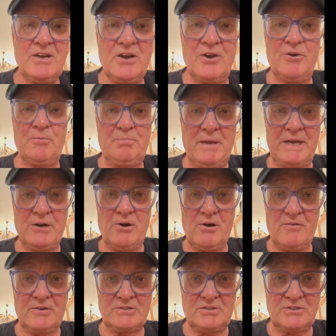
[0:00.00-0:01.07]
who've been
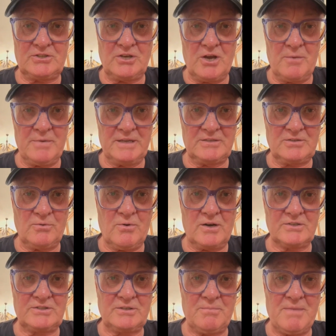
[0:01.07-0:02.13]
over to Germany to
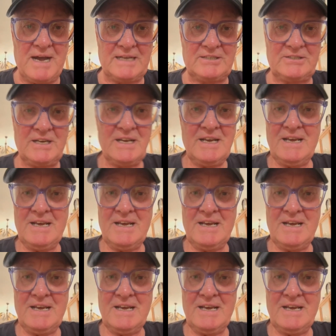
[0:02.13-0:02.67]
watch the match.